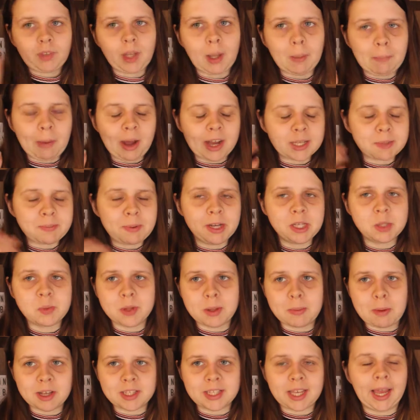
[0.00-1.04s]
my experience with
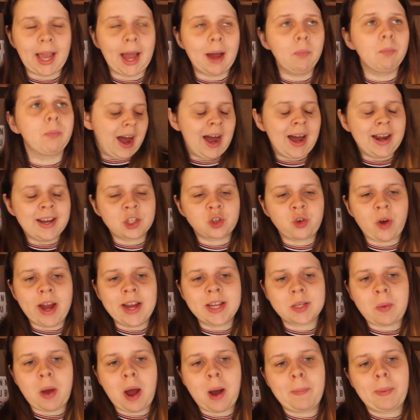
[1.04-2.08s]
the busking amp, and it's great
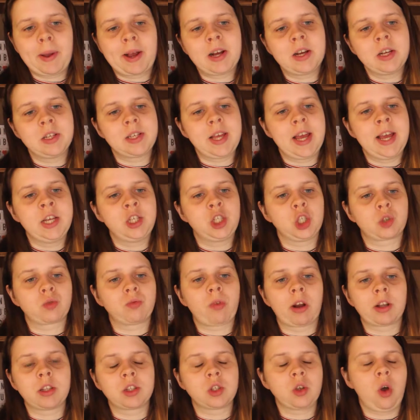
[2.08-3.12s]
as well because it just
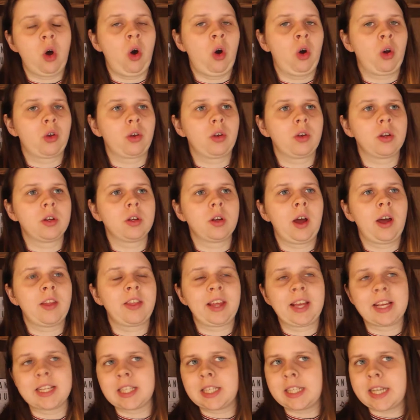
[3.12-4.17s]
runs on, I
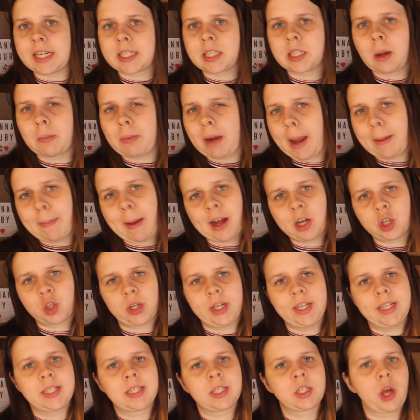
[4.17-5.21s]
think it's 6 AA
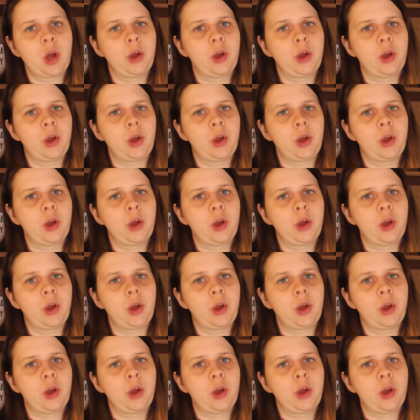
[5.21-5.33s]
batteries, so